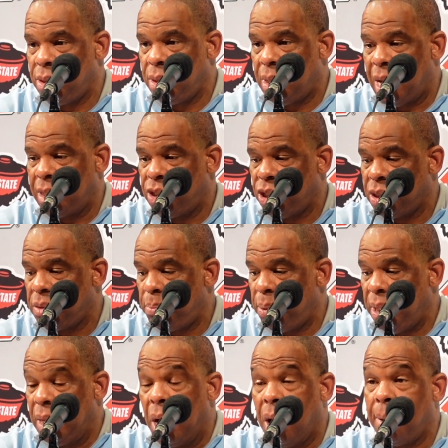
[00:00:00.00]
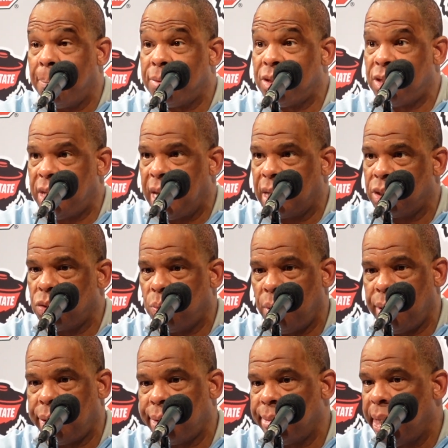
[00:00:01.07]
not just be up six
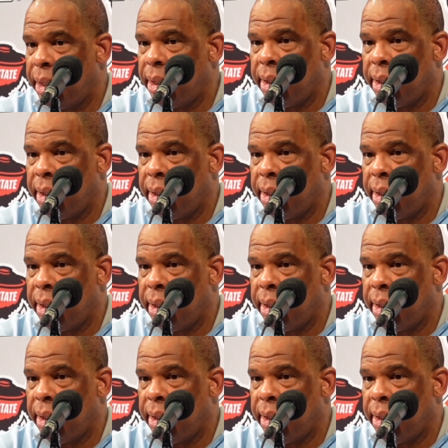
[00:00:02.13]
with